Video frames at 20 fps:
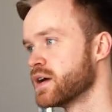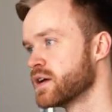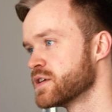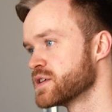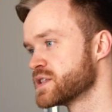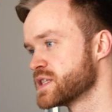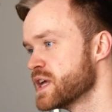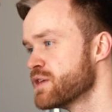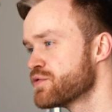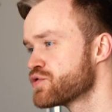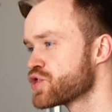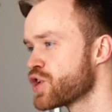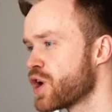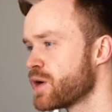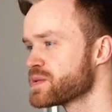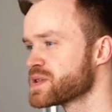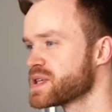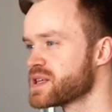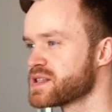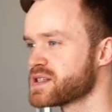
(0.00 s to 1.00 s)
Steve
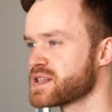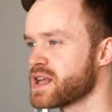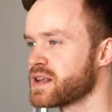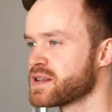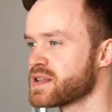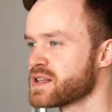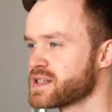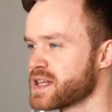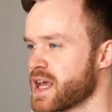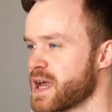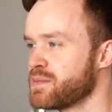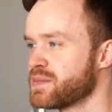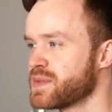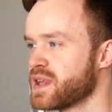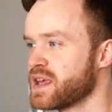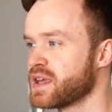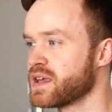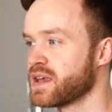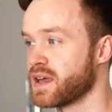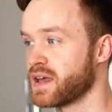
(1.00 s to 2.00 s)
Jobs has done the same
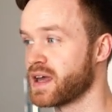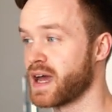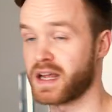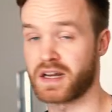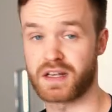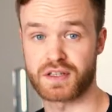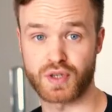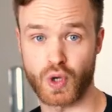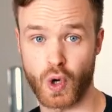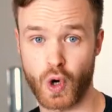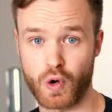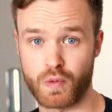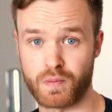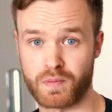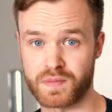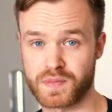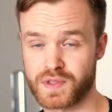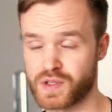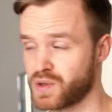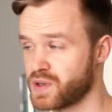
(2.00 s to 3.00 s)
thing at his
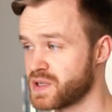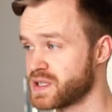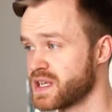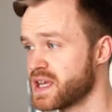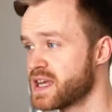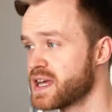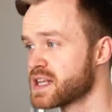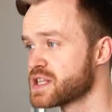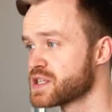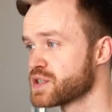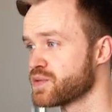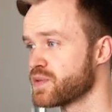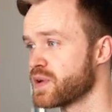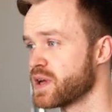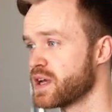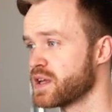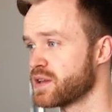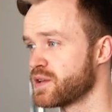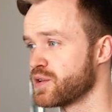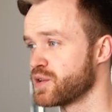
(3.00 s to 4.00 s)
home. So you see,
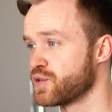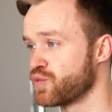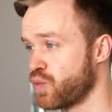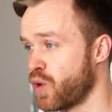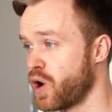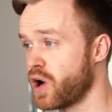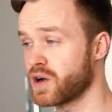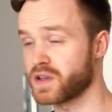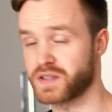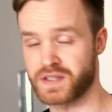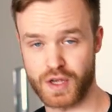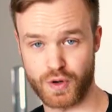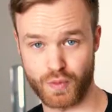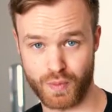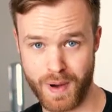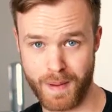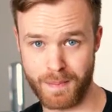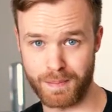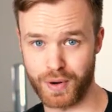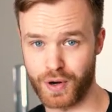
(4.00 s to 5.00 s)
it was at
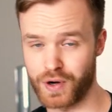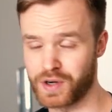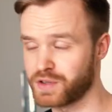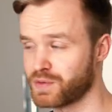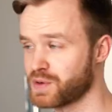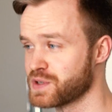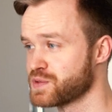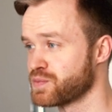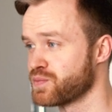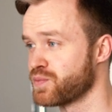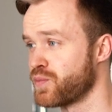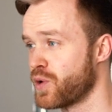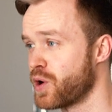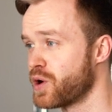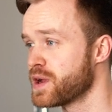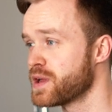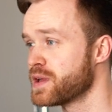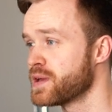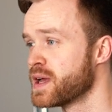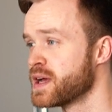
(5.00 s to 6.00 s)
one point was
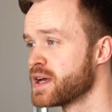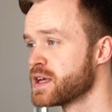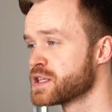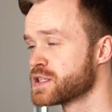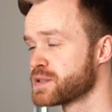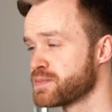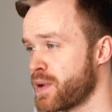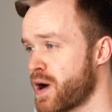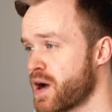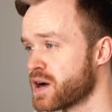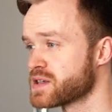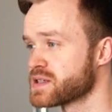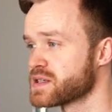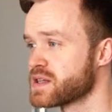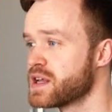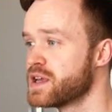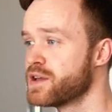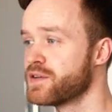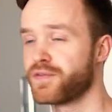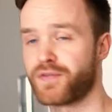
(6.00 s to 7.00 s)
very
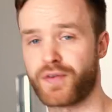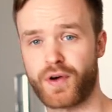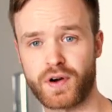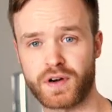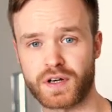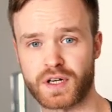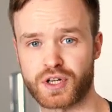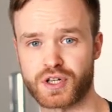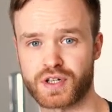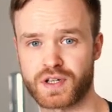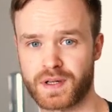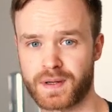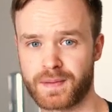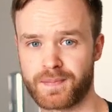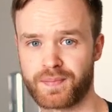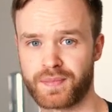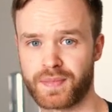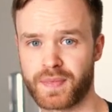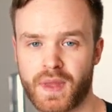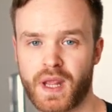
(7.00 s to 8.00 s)
sparsely furnished.
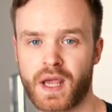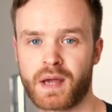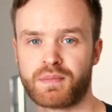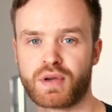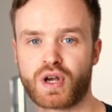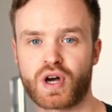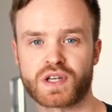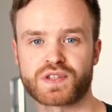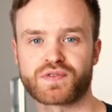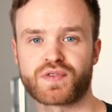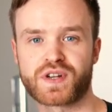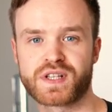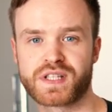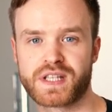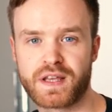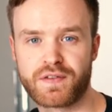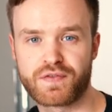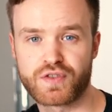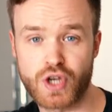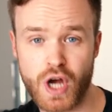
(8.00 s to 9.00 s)
Because for
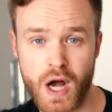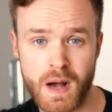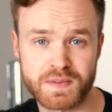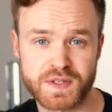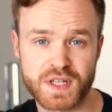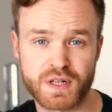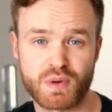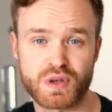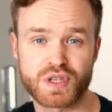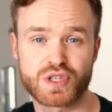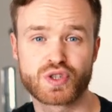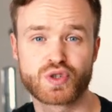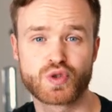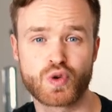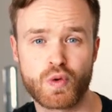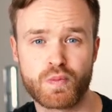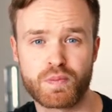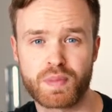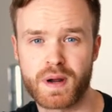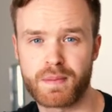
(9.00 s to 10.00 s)
Steve Jobs, it was
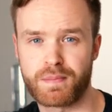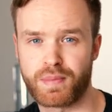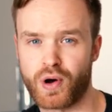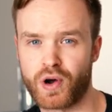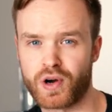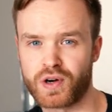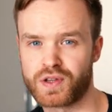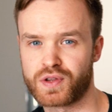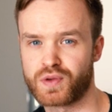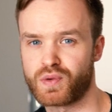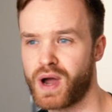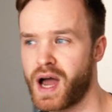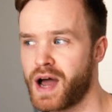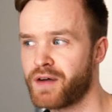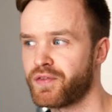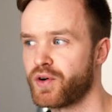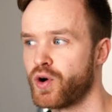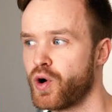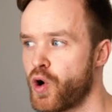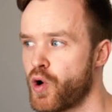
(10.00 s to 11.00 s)
super important to
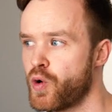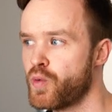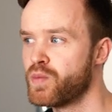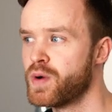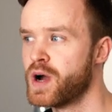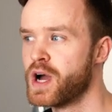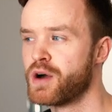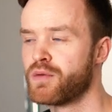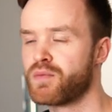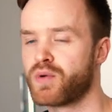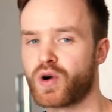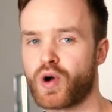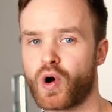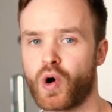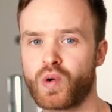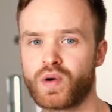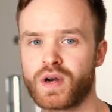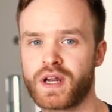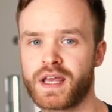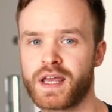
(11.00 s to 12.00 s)
have a home where
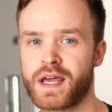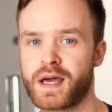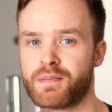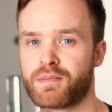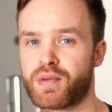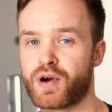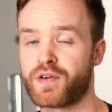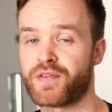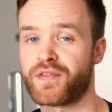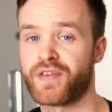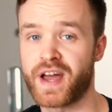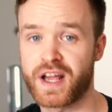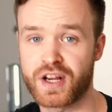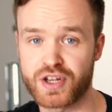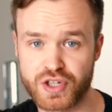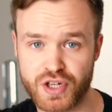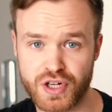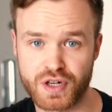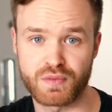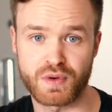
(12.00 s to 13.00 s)
only
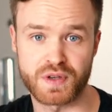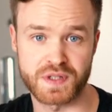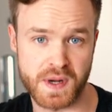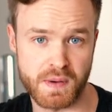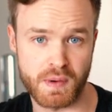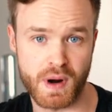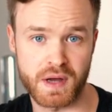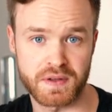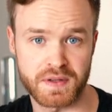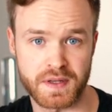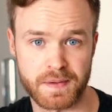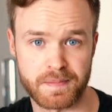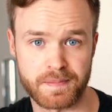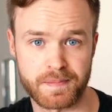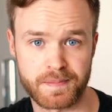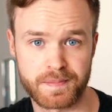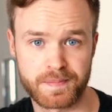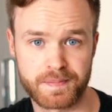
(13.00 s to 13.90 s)
perfection was around him.